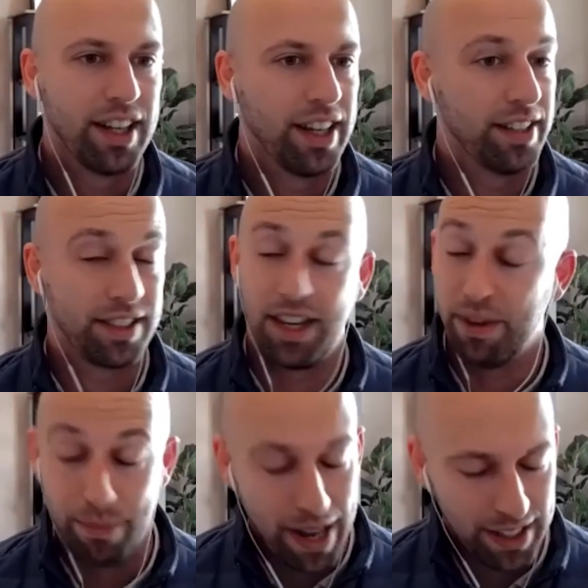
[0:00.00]
It's an
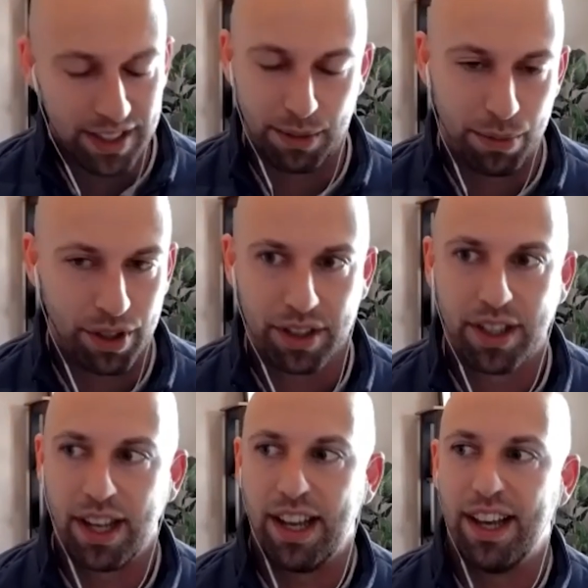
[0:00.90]
amazing
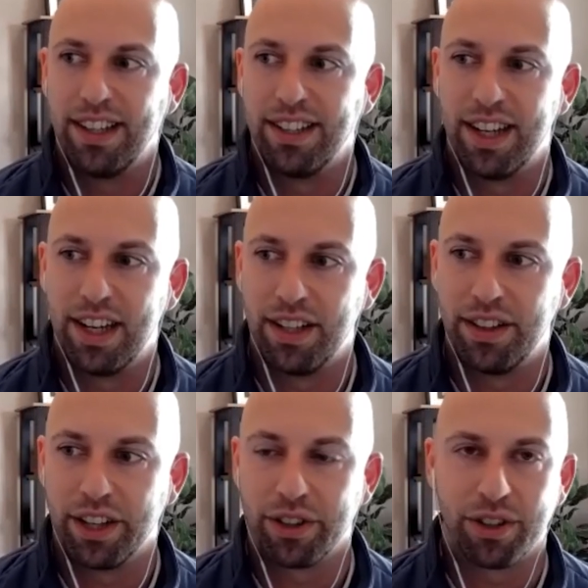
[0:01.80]
book. And uh,
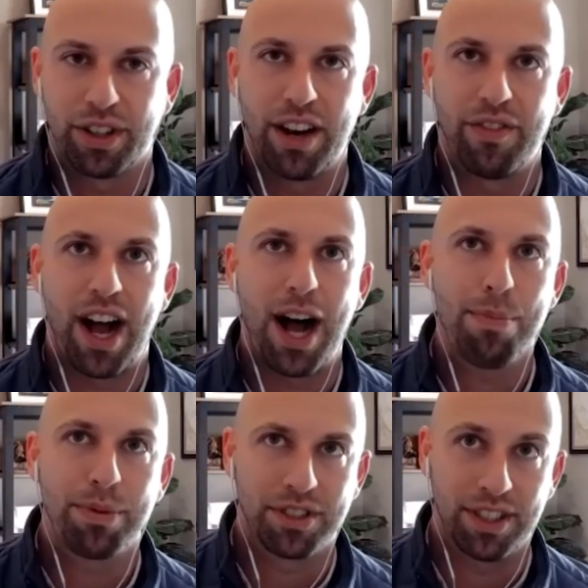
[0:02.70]
the other kind of
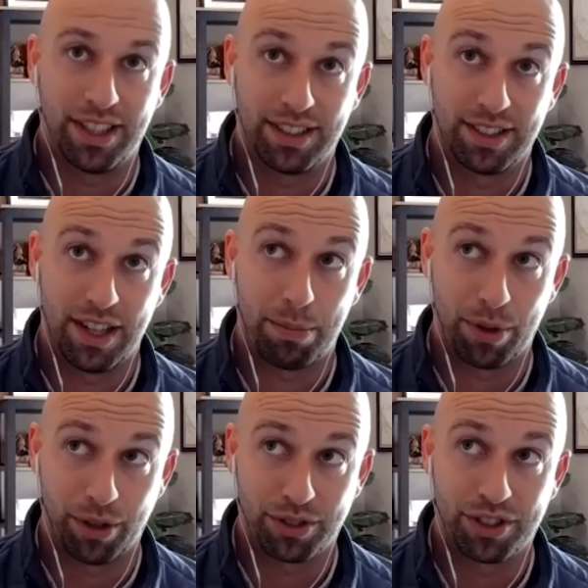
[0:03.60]
opposite
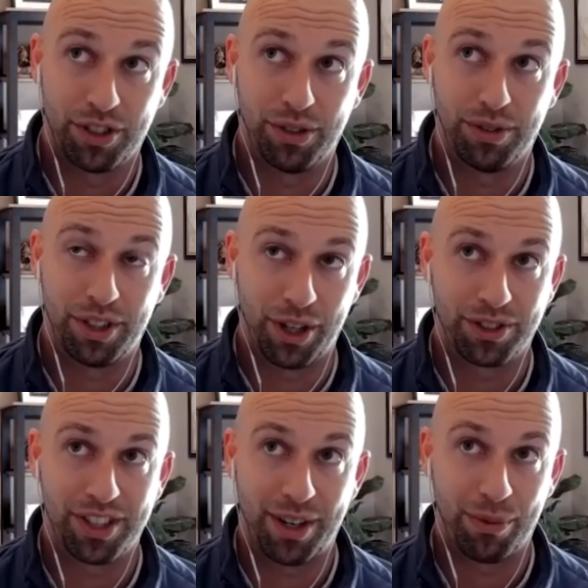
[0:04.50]
approach to
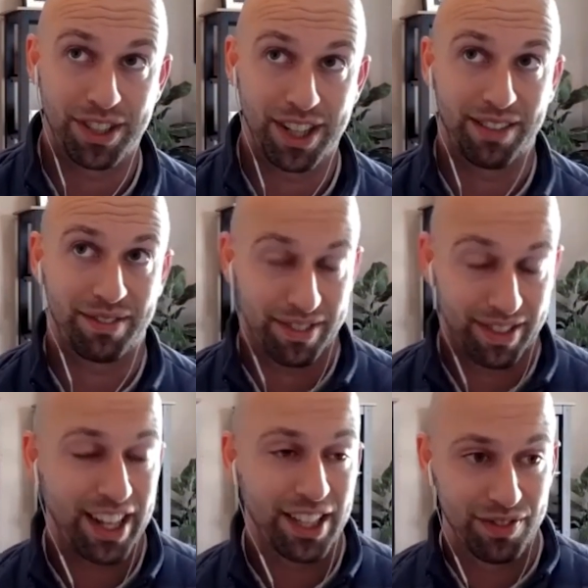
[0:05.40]
negotiating, which I
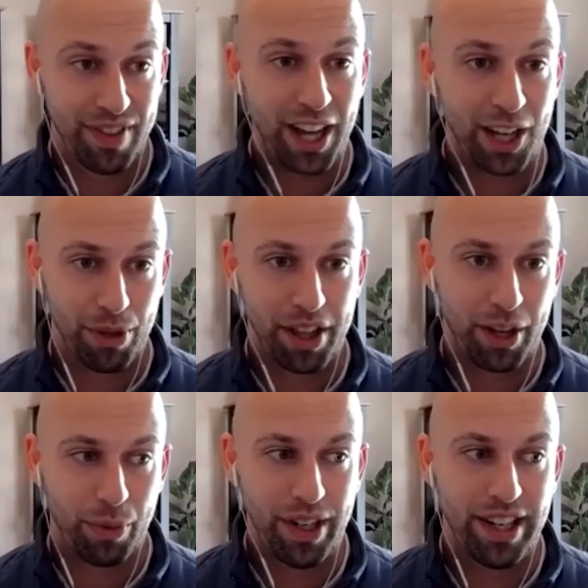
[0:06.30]
think is valuable. I
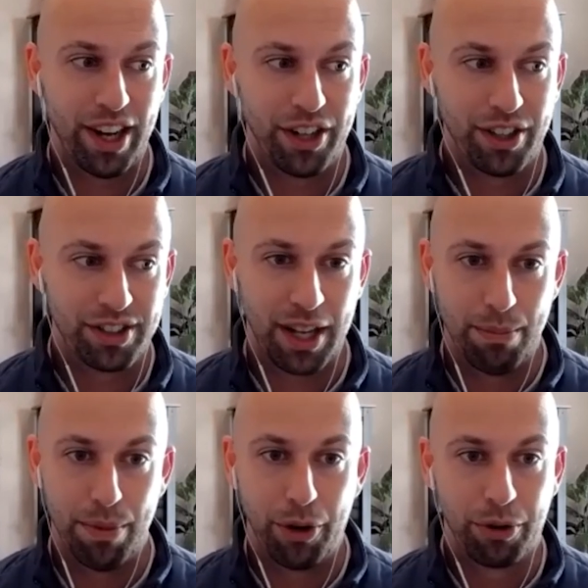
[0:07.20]
think we need to
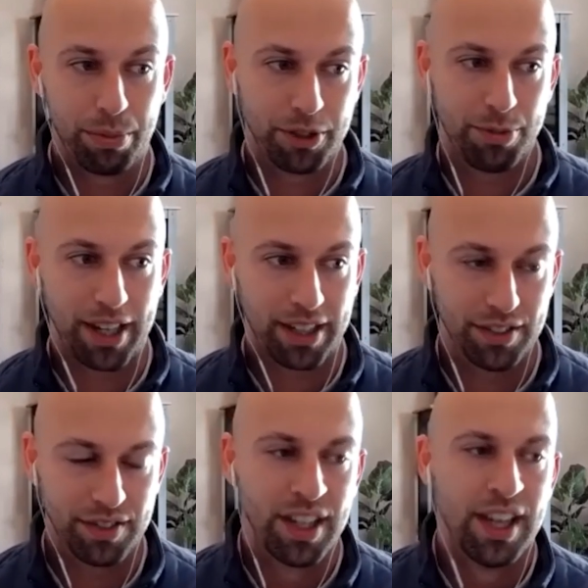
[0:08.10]
understand both
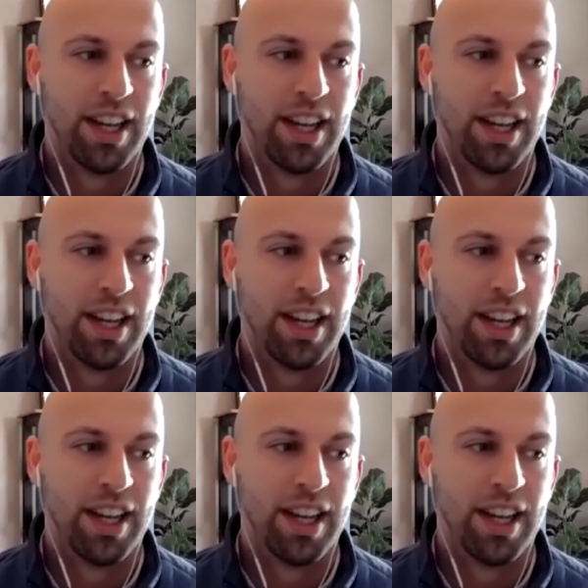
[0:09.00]
perspectives.